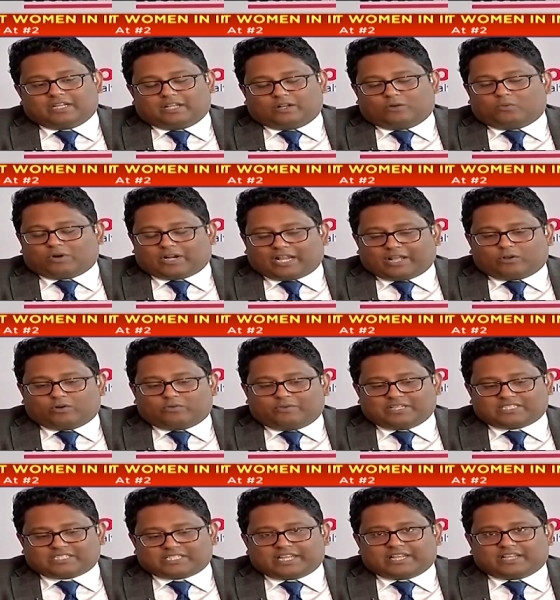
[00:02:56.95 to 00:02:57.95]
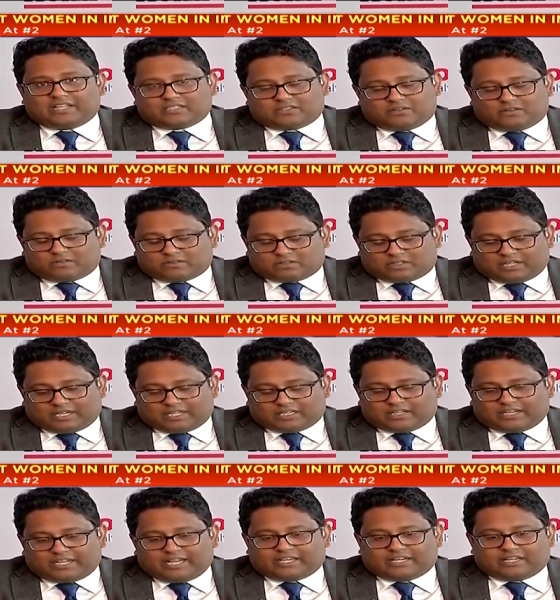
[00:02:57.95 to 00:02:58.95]
You know, what I always say is, you know,
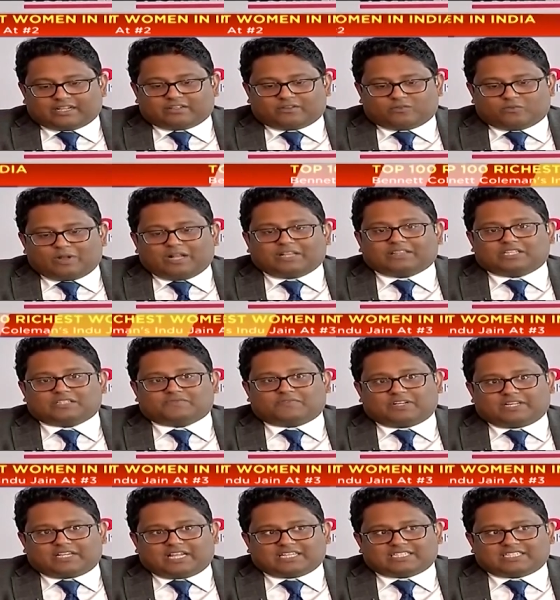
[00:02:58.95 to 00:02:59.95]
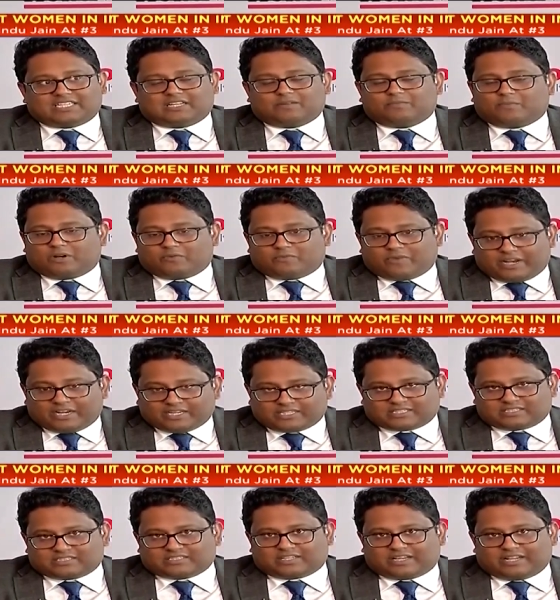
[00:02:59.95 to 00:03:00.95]
creating wealth is fantastic, but when
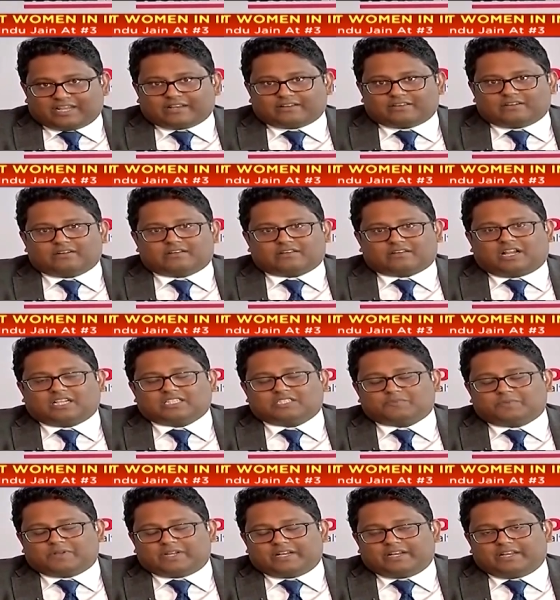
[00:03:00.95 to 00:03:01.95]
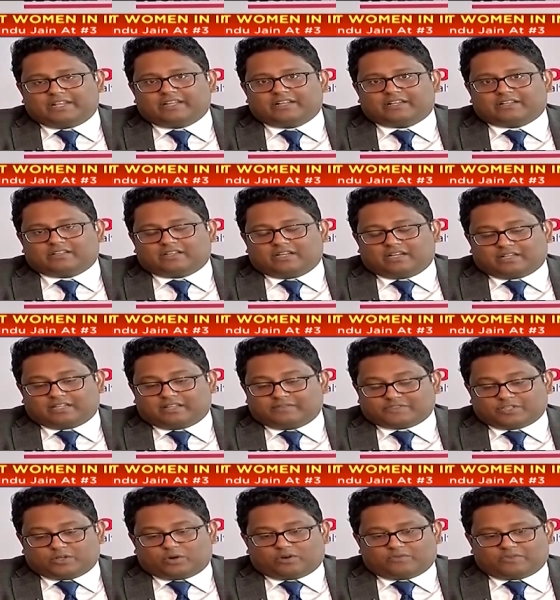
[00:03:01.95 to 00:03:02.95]
it's created transparently, it
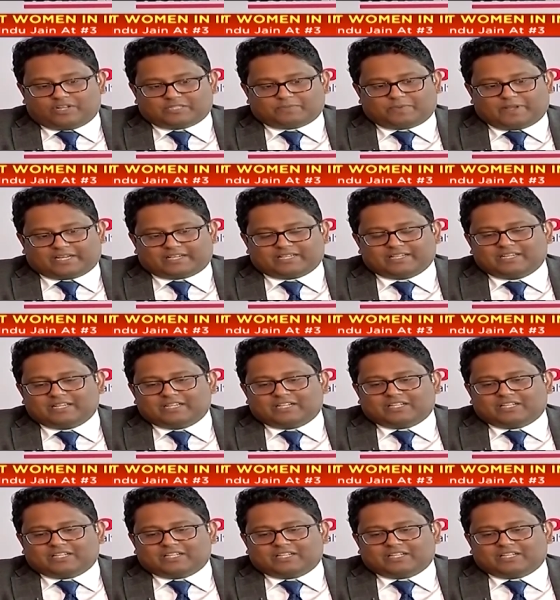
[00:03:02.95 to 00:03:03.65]
gives a lot of respect.